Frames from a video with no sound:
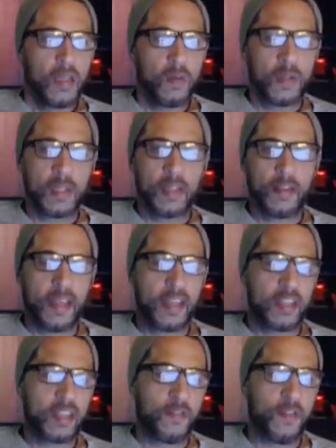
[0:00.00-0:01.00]
Well, like, I
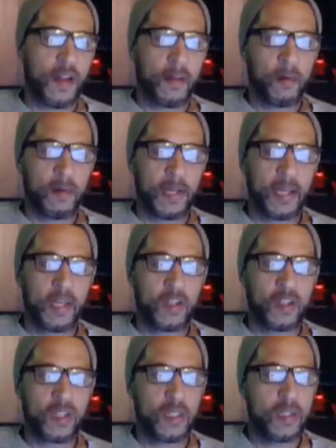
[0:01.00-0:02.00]
guess like
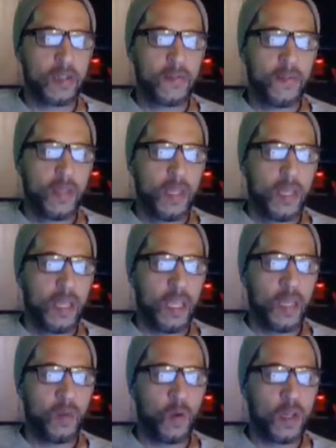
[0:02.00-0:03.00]
fibromyalgia.
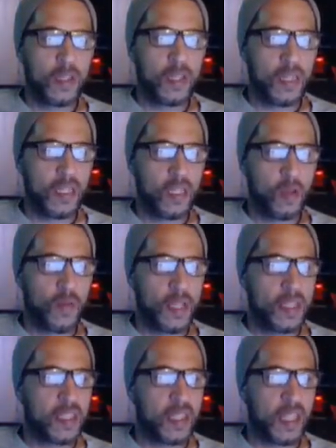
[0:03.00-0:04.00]
It wasn't until
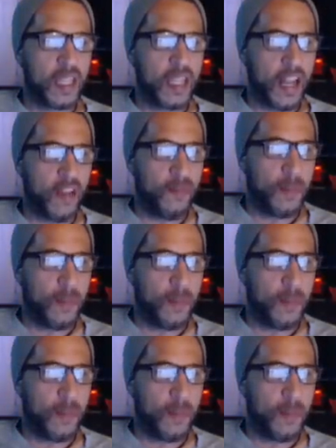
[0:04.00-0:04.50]
recently that I